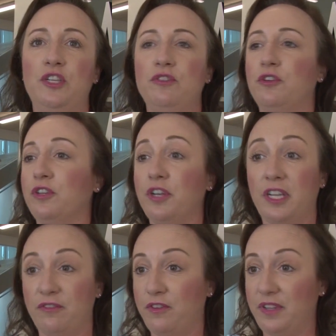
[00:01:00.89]
students are
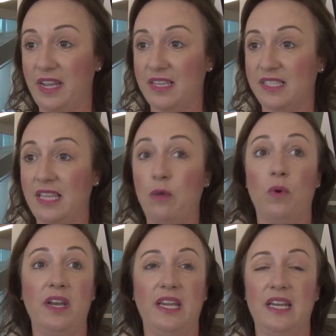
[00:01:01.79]
looking for this. They
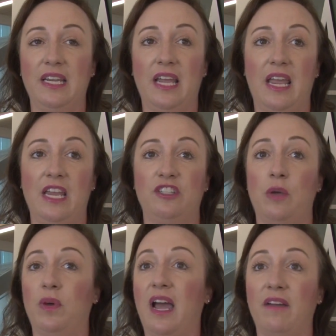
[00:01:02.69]
want to get engaged.
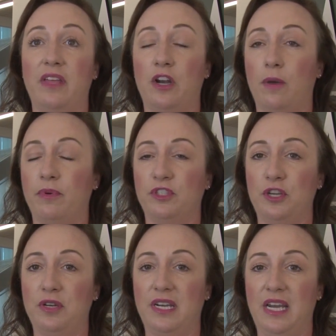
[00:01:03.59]
They want to have that
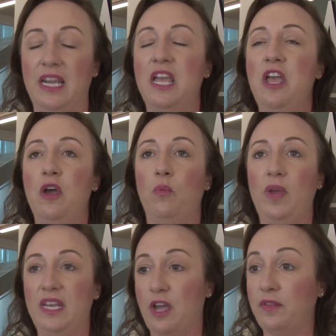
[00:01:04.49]
opportunity.
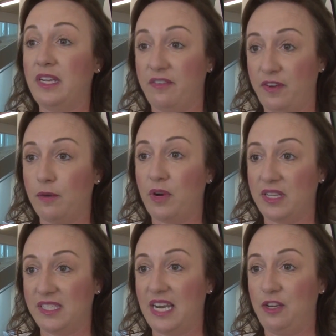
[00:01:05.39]
We know that at
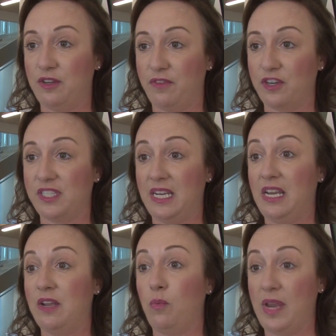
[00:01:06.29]
Fairmont State
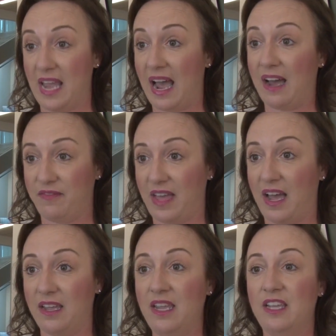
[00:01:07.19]
University, we have
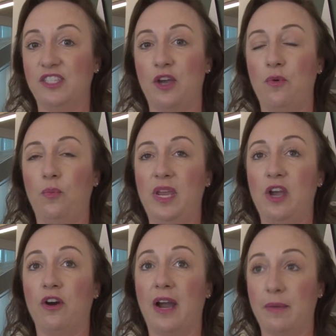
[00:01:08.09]
that. So
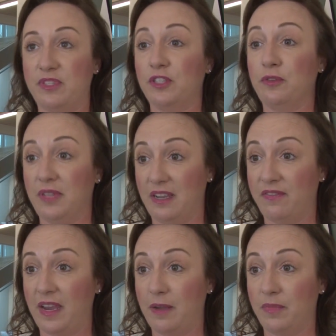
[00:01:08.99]
we are absolutely a
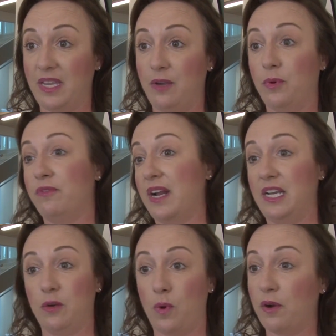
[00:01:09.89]
family. We're
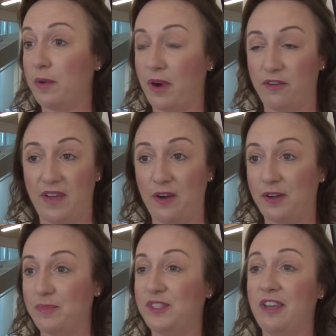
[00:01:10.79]
ready to welcome our
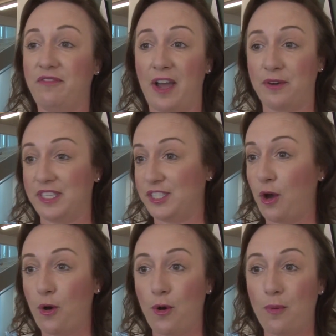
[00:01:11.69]
Falcons Falcons
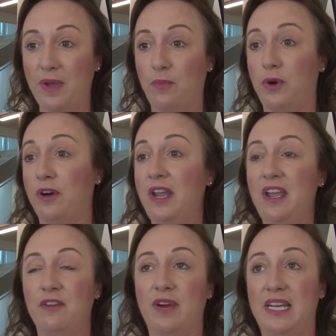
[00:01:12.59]
home, and we're
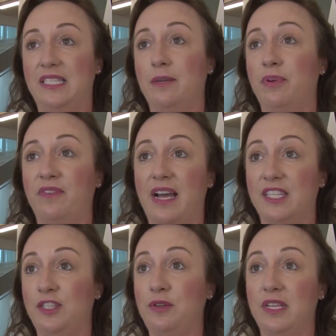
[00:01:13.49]
ready to
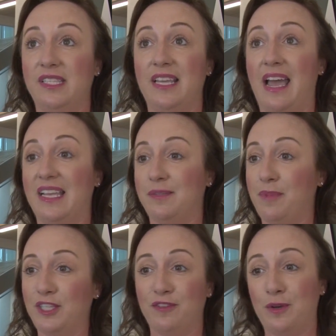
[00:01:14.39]
provide students as
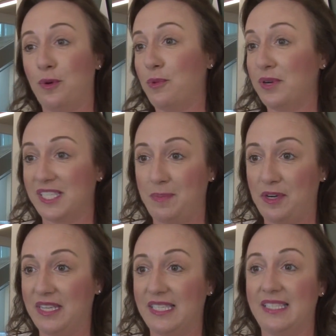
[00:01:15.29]
much of a normal
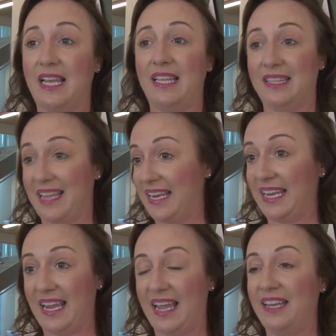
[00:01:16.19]
experience as that they
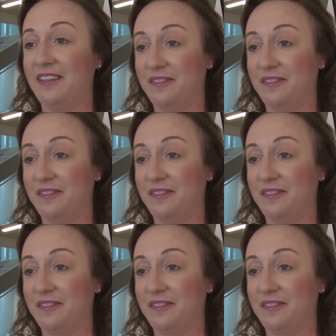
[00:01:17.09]
can get.